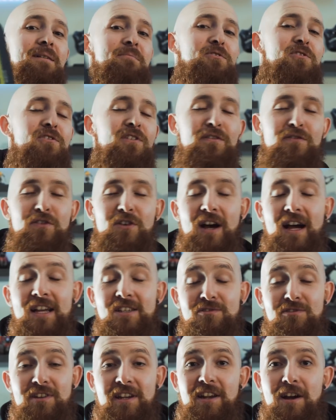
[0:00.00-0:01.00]
I'm sure a lot of you
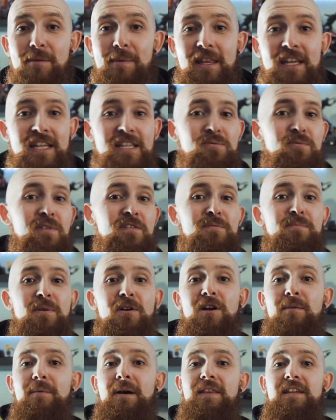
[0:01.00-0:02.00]
guys already know about this. We've
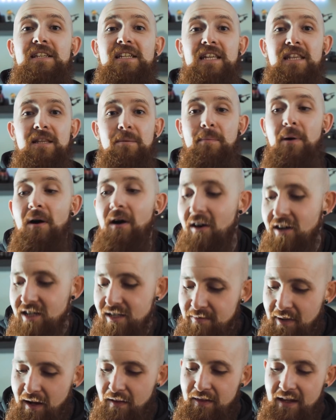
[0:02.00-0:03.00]
spoken about this in the
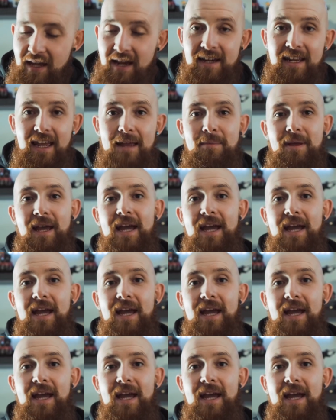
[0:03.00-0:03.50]
past, but the ENDGAME